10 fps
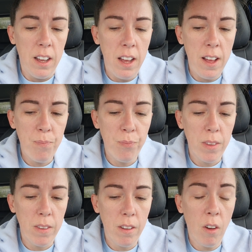
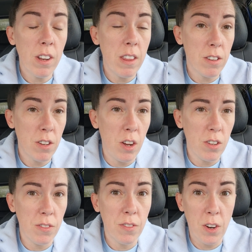Obviously the
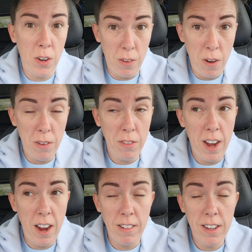start of
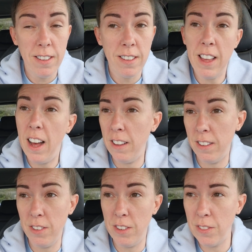coronavirus, that
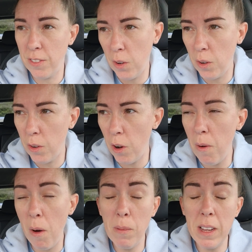sort of come
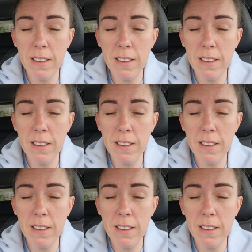on me,